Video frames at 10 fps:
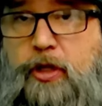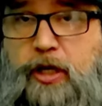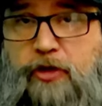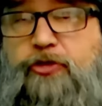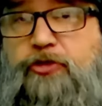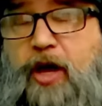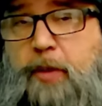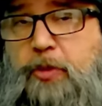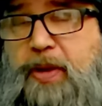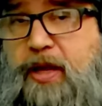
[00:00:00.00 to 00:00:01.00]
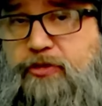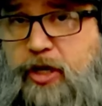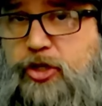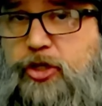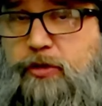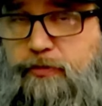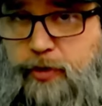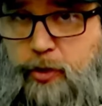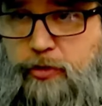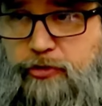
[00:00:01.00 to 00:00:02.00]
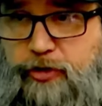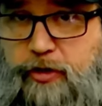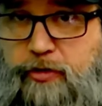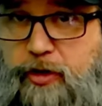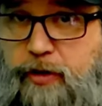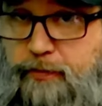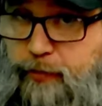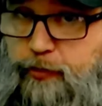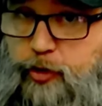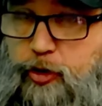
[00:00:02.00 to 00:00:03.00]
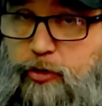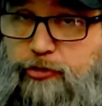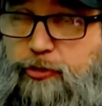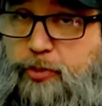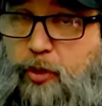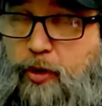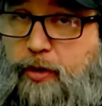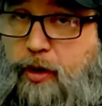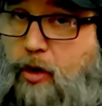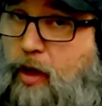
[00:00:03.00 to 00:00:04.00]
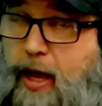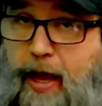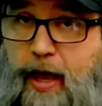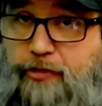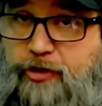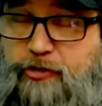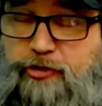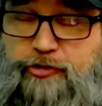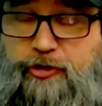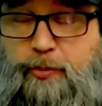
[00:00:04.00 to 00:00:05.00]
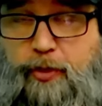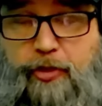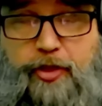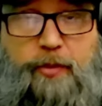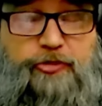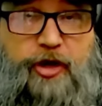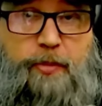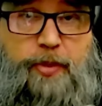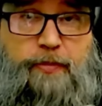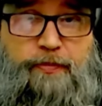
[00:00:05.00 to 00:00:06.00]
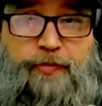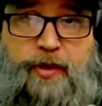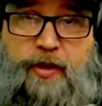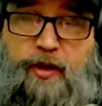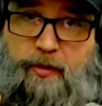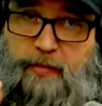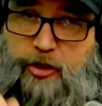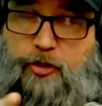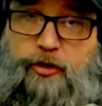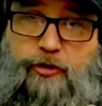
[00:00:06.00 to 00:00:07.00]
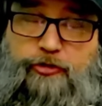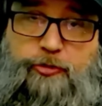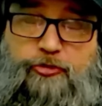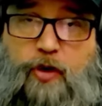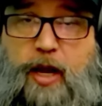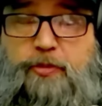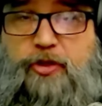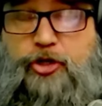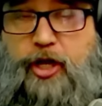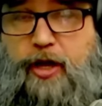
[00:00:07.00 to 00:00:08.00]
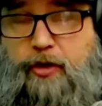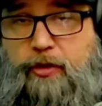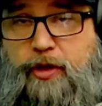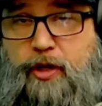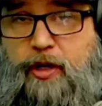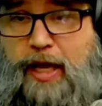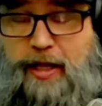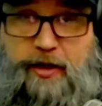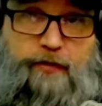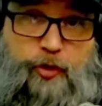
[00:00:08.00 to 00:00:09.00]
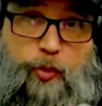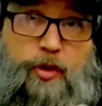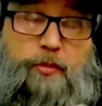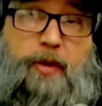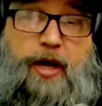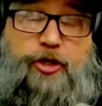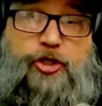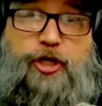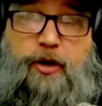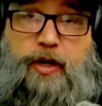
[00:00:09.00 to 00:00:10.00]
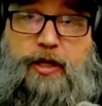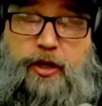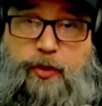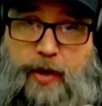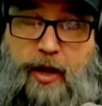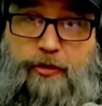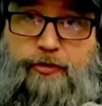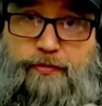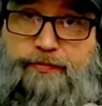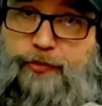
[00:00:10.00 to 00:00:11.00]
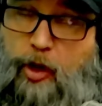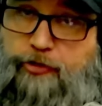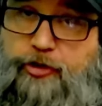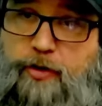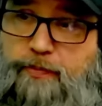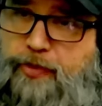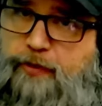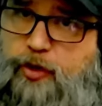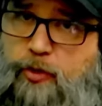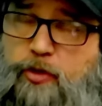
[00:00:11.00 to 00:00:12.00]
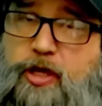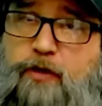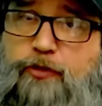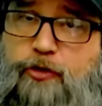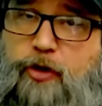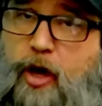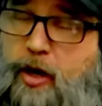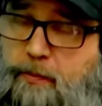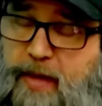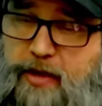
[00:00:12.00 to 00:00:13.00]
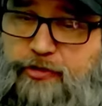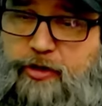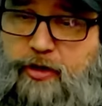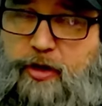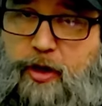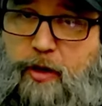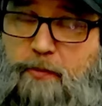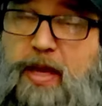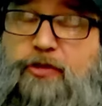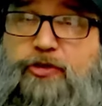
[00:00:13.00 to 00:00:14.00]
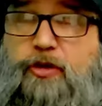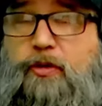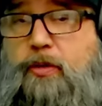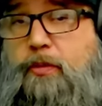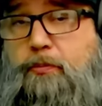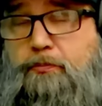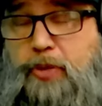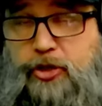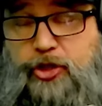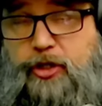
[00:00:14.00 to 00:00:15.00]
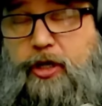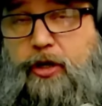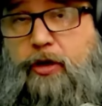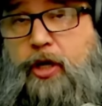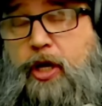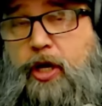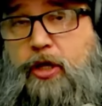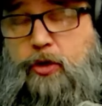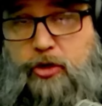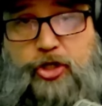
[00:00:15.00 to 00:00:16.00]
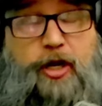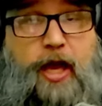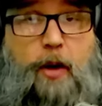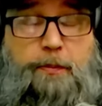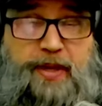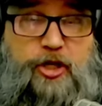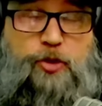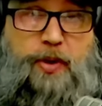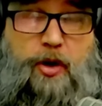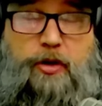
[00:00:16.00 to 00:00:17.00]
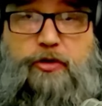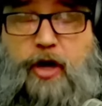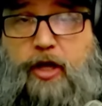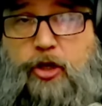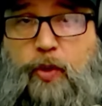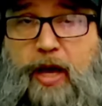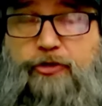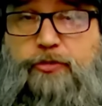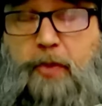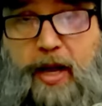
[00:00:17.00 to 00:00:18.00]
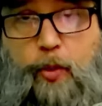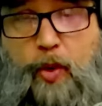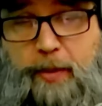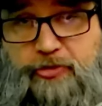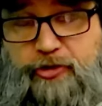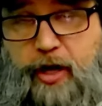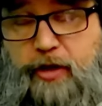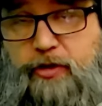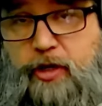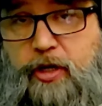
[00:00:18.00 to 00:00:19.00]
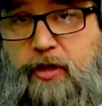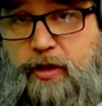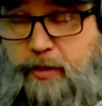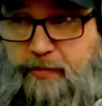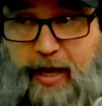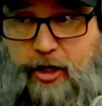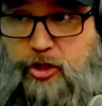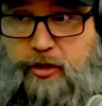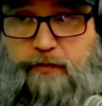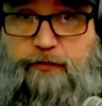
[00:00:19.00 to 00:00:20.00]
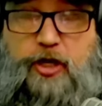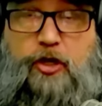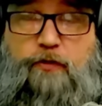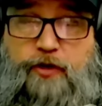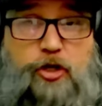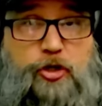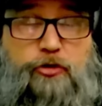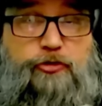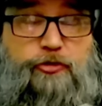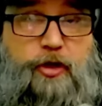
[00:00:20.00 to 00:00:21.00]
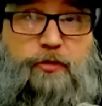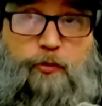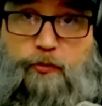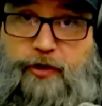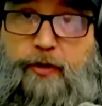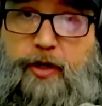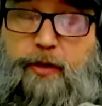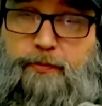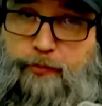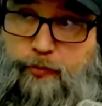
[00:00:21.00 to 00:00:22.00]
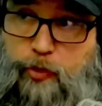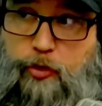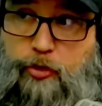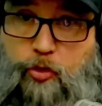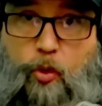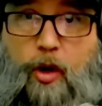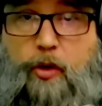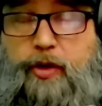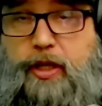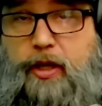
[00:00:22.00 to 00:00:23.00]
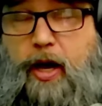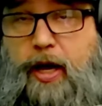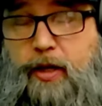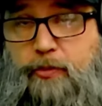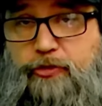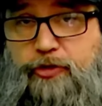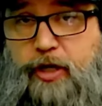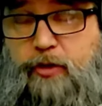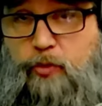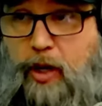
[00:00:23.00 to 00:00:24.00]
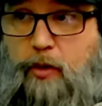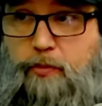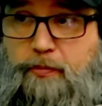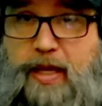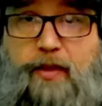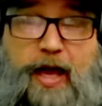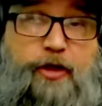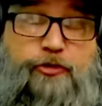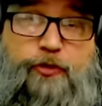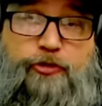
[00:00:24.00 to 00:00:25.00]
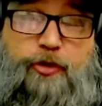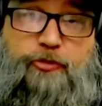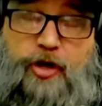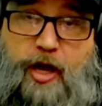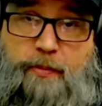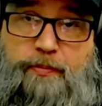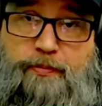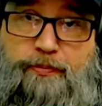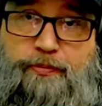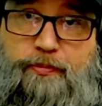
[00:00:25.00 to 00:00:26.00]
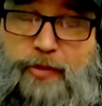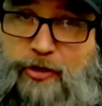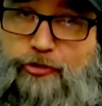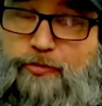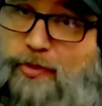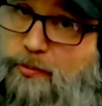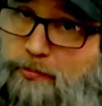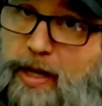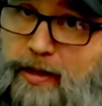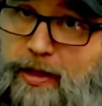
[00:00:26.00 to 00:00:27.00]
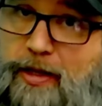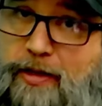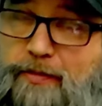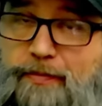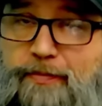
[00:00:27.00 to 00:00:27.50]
It's a time to pay attention, folks, and for your support, all I ask is a simple thumbs up. Make sure you're subscribed to the channel, and if you wouldn't mind sharing it around. Also, if you're looking for an amazing, amazing bunch of gear, you can check out beachpunk.us, my website, that actually features very good quality items that, well, may last for some time, because you might need it.